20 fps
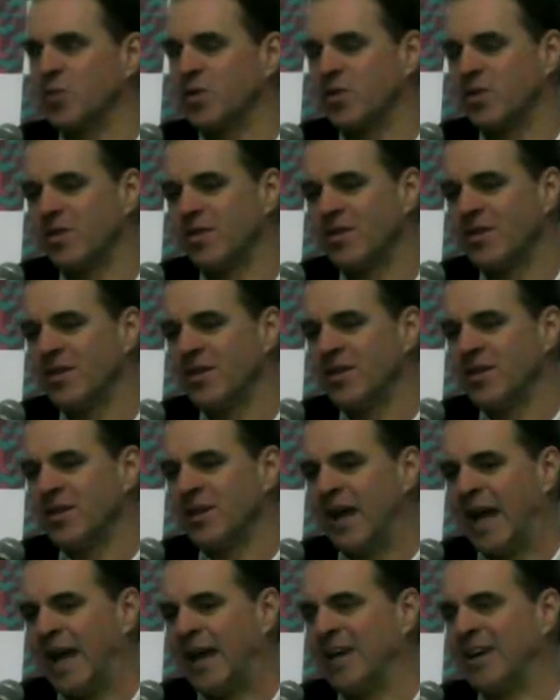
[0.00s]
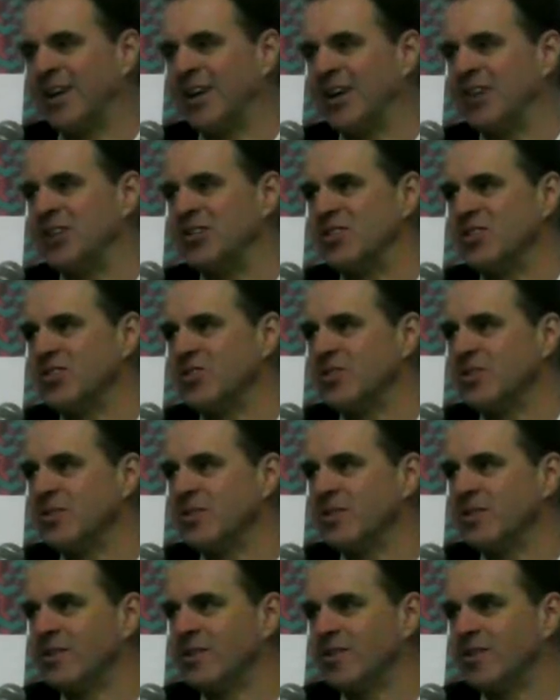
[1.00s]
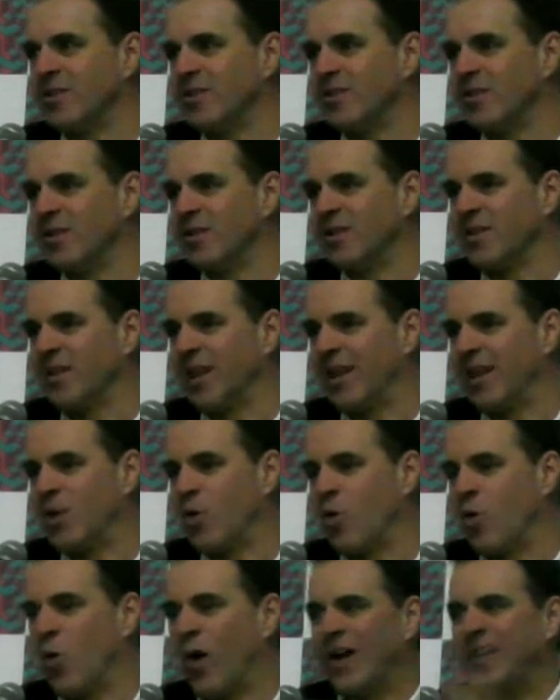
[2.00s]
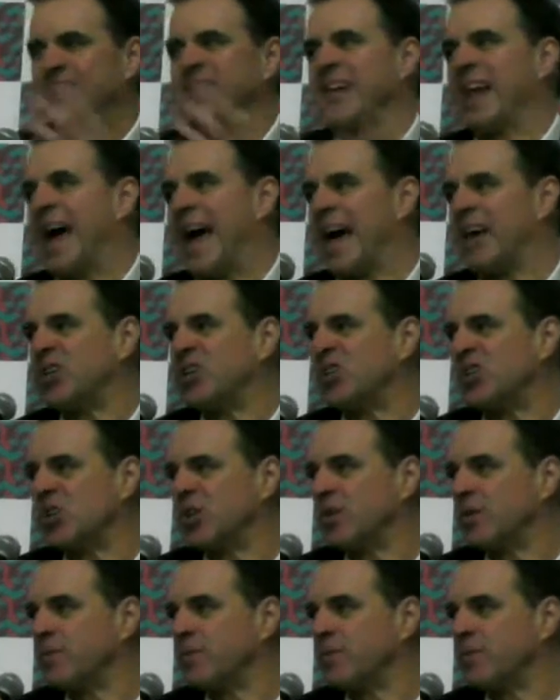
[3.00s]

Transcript: with headlines like whitelash.